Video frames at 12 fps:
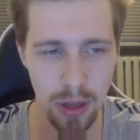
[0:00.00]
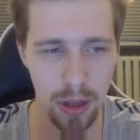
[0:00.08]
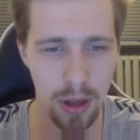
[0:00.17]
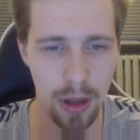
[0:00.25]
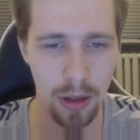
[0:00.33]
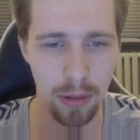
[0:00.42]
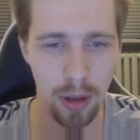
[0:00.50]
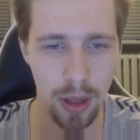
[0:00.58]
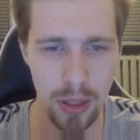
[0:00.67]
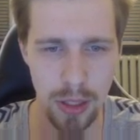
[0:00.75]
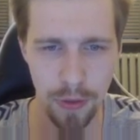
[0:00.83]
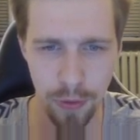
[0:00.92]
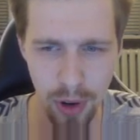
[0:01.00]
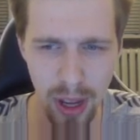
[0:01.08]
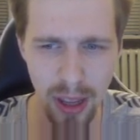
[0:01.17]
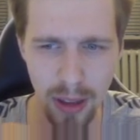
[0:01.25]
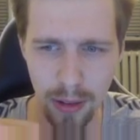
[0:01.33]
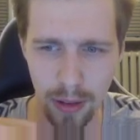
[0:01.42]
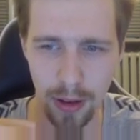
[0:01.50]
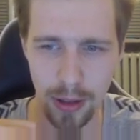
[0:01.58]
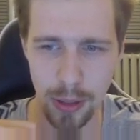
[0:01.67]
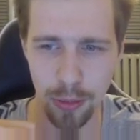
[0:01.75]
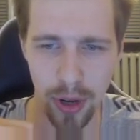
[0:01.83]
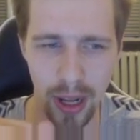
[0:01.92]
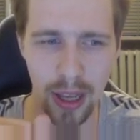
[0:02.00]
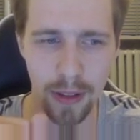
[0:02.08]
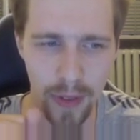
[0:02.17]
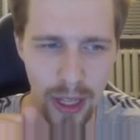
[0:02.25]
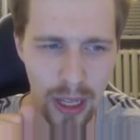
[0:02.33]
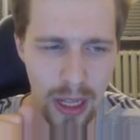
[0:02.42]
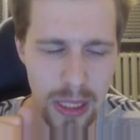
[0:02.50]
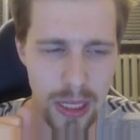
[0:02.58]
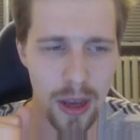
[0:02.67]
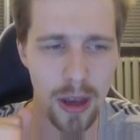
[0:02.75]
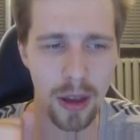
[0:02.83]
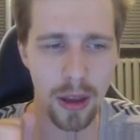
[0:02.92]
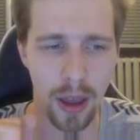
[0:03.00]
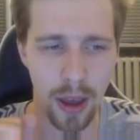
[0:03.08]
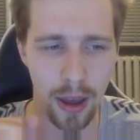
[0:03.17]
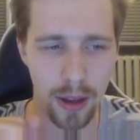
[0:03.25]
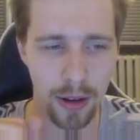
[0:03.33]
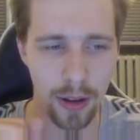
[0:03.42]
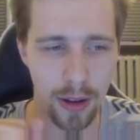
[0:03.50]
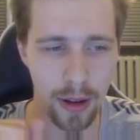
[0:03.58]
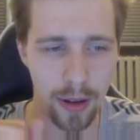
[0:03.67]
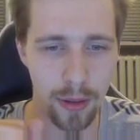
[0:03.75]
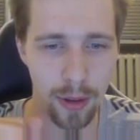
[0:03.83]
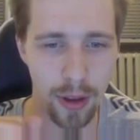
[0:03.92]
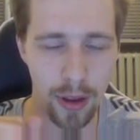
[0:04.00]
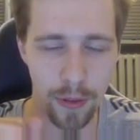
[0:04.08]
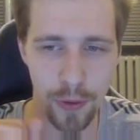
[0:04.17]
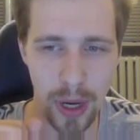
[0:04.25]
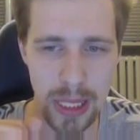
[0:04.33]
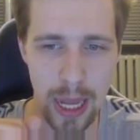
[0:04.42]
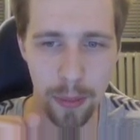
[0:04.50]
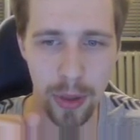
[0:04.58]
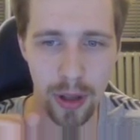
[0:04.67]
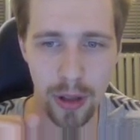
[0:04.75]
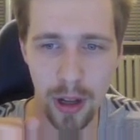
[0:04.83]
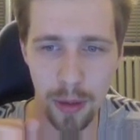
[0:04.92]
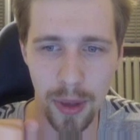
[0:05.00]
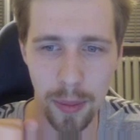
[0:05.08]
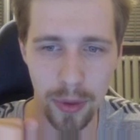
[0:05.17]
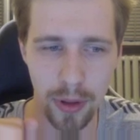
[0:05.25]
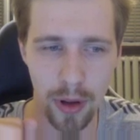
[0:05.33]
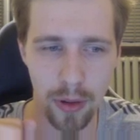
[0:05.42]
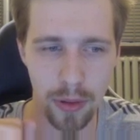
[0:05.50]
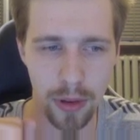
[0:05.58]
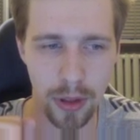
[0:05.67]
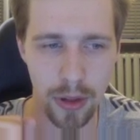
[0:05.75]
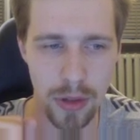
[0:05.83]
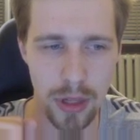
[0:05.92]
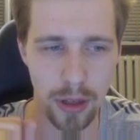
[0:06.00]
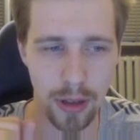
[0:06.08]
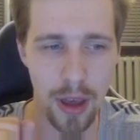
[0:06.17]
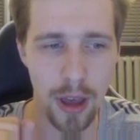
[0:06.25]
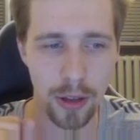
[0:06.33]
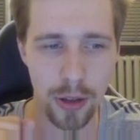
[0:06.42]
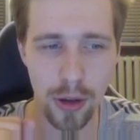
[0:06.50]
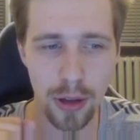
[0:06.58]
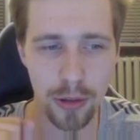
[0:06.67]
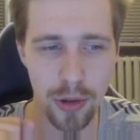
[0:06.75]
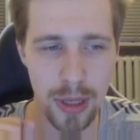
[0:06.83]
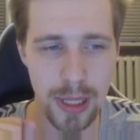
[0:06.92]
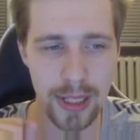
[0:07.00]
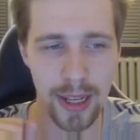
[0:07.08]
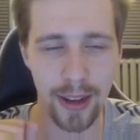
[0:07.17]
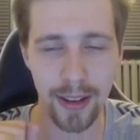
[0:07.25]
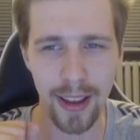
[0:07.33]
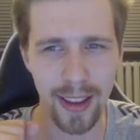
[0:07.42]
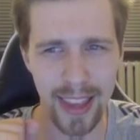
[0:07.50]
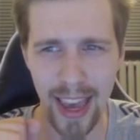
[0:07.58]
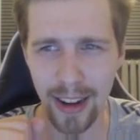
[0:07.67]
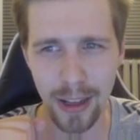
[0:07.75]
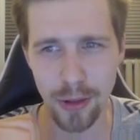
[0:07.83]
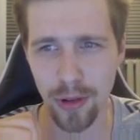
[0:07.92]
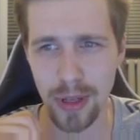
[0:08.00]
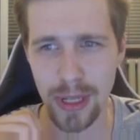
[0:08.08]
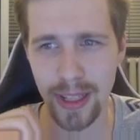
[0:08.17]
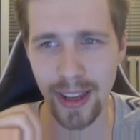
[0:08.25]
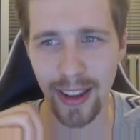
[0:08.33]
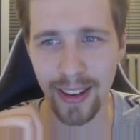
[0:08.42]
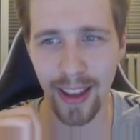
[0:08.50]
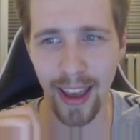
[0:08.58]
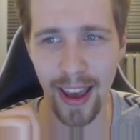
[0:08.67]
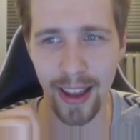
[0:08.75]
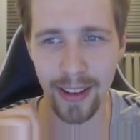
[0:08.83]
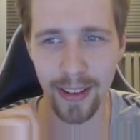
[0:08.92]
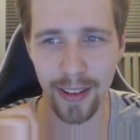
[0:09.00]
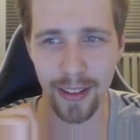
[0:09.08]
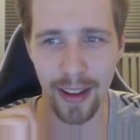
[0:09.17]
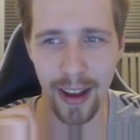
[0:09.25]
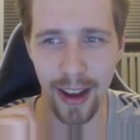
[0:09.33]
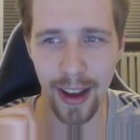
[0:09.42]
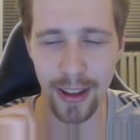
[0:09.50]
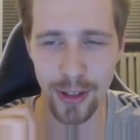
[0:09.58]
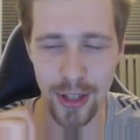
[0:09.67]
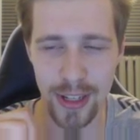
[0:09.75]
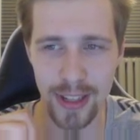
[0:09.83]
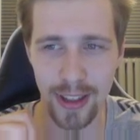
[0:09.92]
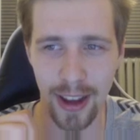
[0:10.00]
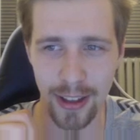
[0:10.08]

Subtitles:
It's free. It's pretty convenient. And for example, a lot of people, they're using Google Translate, Yandex Translate, and I just